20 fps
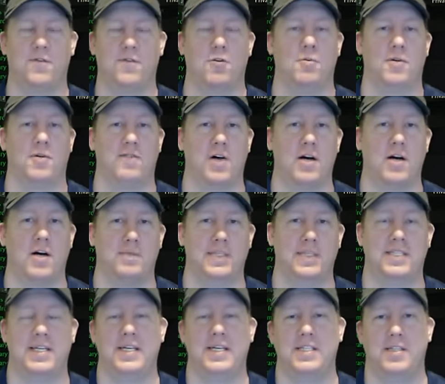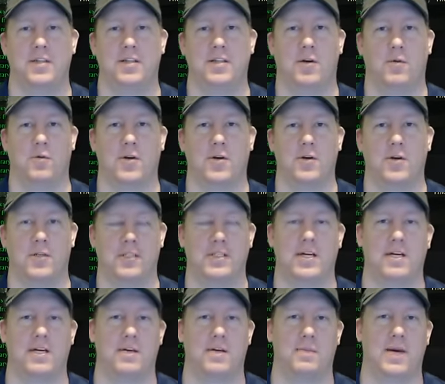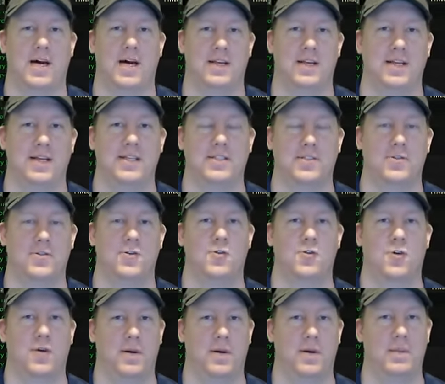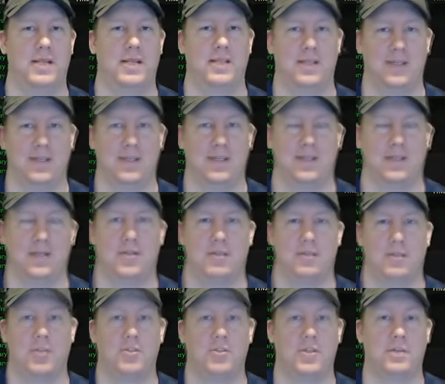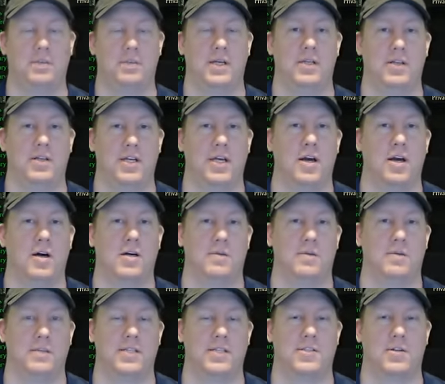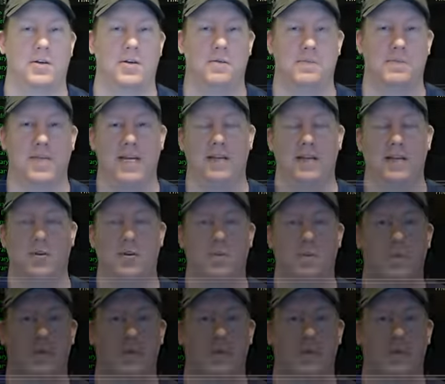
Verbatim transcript: form of augmentation that we're going to talk about is through abilities. Most ability augments are obtained through